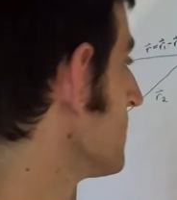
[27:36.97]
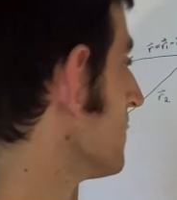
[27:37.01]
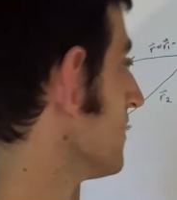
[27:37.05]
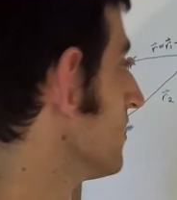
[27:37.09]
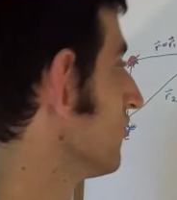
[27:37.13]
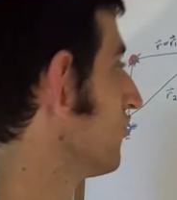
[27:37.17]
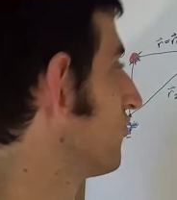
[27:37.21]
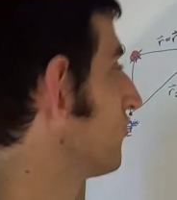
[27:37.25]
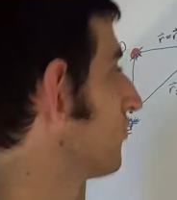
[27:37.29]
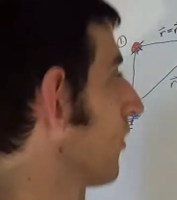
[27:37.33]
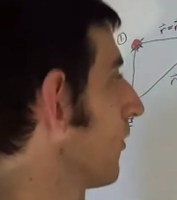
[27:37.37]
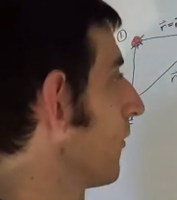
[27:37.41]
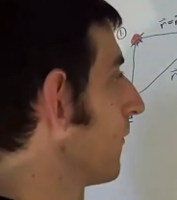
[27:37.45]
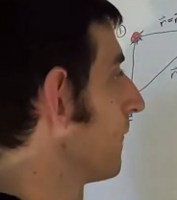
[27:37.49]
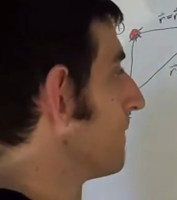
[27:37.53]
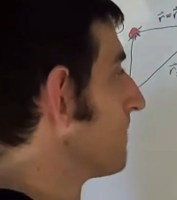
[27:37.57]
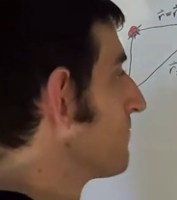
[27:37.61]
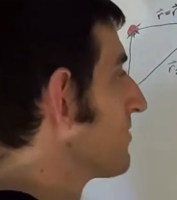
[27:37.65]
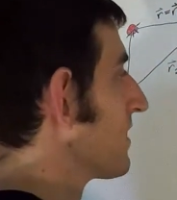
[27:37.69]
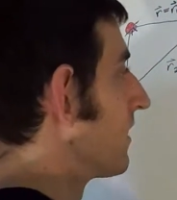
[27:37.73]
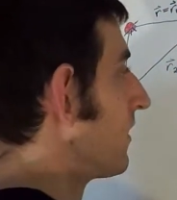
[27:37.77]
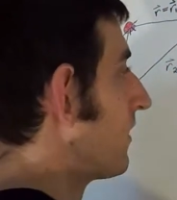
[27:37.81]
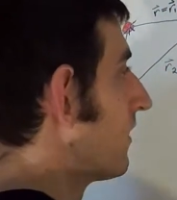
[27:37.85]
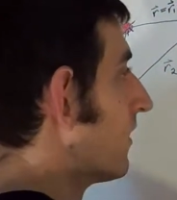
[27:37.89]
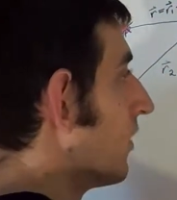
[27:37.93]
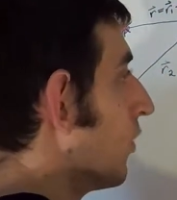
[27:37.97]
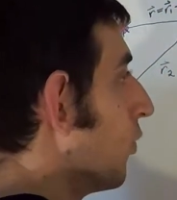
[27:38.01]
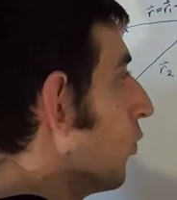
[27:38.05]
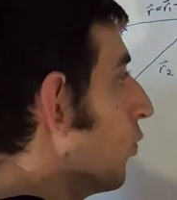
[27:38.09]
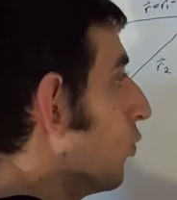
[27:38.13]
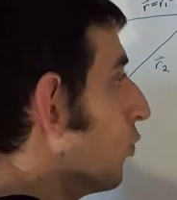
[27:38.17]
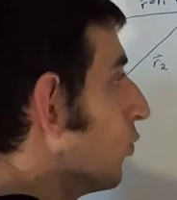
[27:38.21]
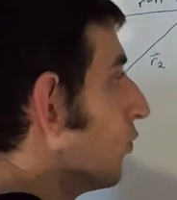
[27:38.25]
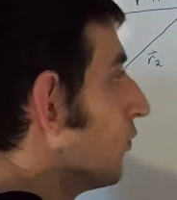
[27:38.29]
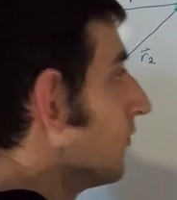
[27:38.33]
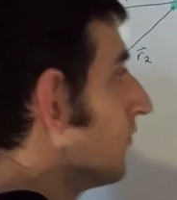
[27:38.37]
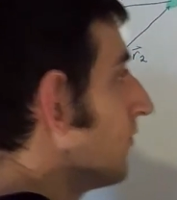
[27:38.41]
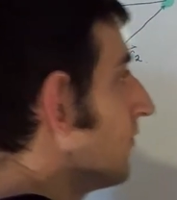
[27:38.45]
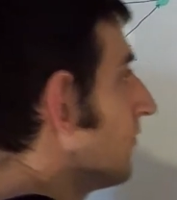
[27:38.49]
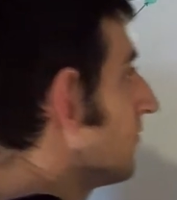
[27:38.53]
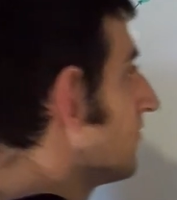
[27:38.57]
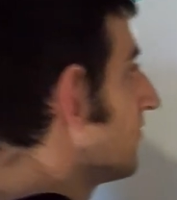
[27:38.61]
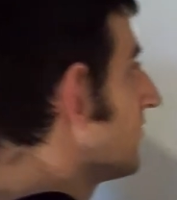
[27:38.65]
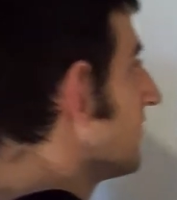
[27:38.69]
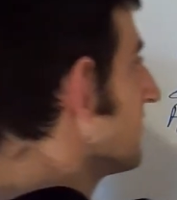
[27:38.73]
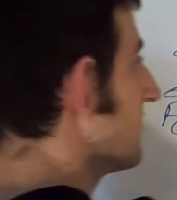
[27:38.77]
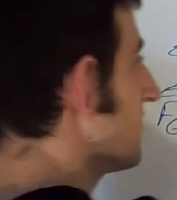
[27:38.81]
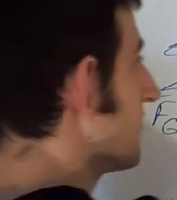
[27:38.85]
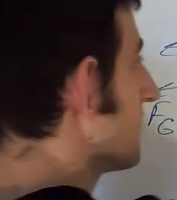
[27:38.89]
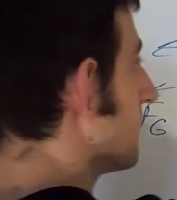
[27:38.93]
So
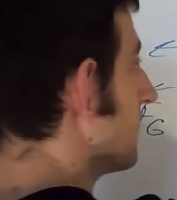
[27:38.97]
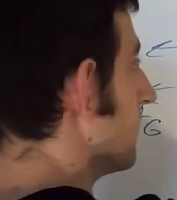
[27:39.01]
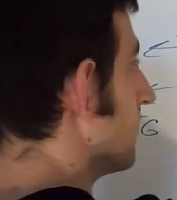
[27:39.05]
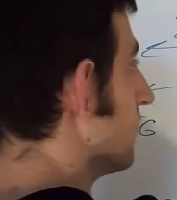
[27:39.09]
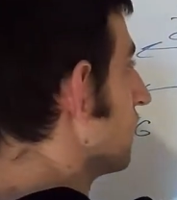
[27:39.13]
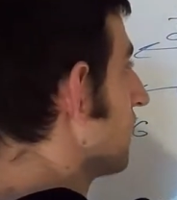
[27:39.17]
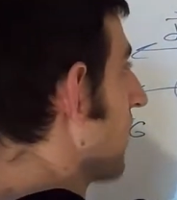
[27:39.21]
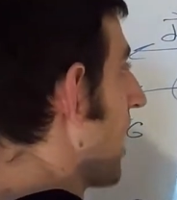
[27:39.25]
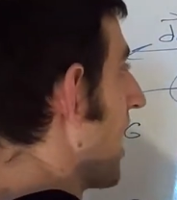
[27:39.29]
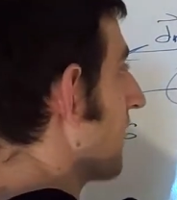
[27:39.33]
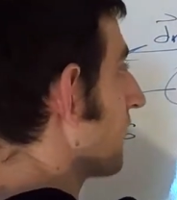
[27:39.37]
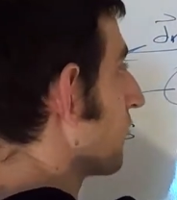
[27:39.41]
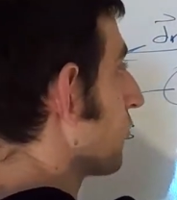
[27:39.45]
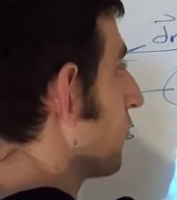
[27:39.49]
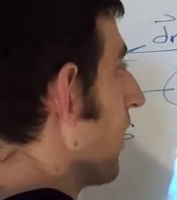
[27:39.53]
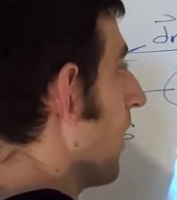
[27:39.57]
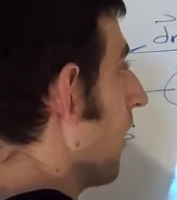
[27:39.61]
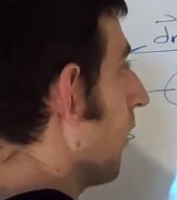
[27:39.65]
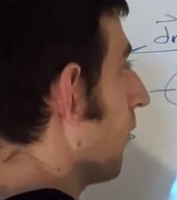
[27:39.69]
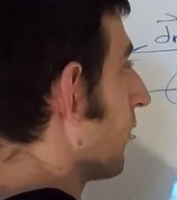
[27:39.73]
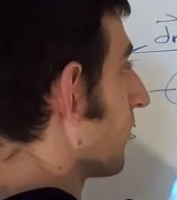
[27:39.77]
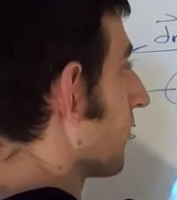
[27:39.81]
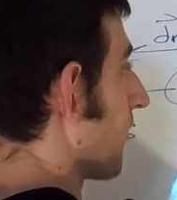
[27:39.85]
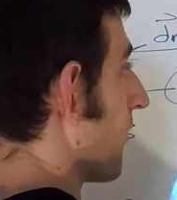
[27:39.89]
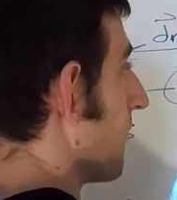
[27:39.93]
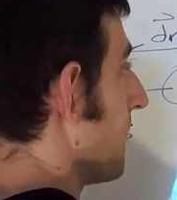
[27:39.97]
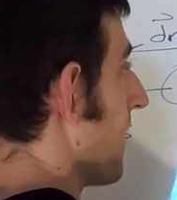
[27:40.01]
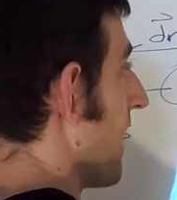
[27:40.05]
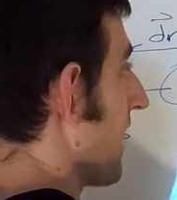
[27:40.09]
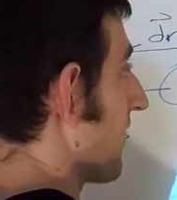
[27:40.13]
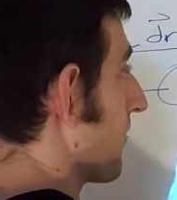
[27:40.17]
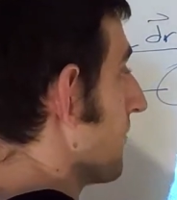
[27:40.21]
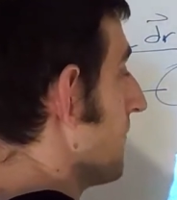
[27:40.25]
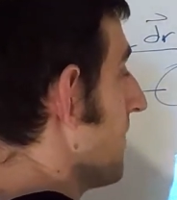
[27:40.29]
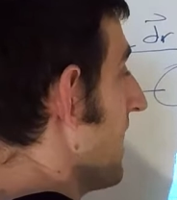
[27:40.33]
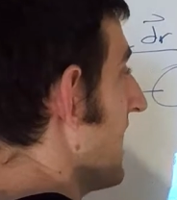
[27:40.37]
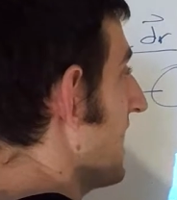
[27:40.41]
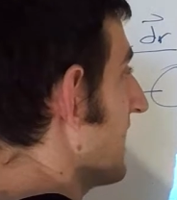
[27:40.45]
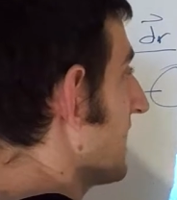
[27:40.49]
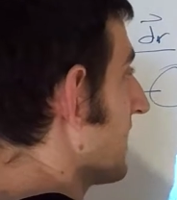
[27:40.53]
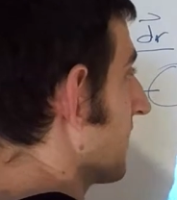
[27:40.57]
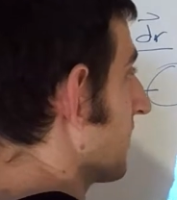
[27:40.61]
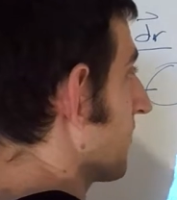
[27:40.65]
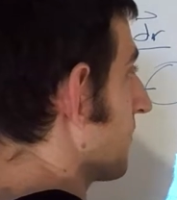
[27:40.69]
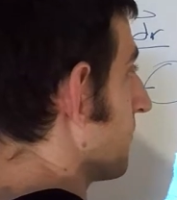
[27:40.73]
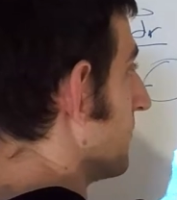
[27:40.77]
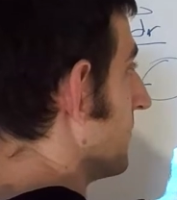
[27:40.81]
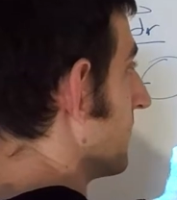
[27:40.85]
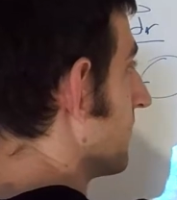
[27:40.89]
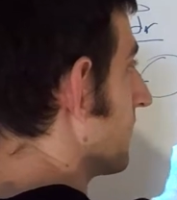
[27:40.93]
this jives well with our
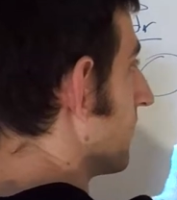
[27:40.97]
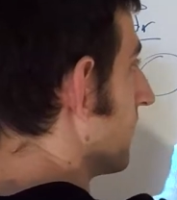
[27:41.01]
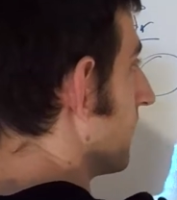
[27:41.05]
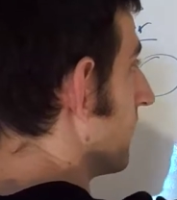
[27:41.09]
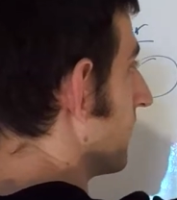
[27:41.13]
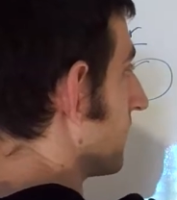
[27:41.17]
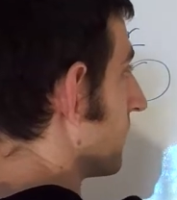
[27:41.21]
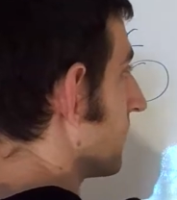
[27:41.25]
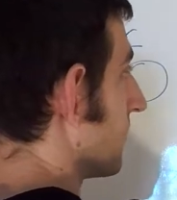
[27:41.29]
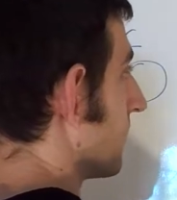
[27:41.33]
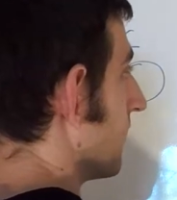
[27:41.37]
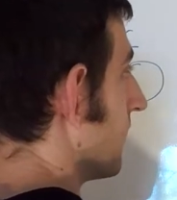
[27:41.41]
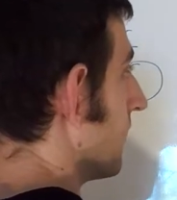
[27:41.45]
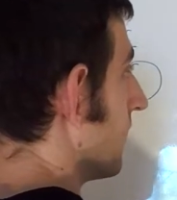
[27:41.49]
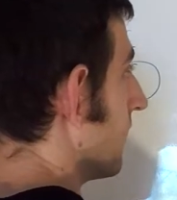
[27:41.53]
mathematics because,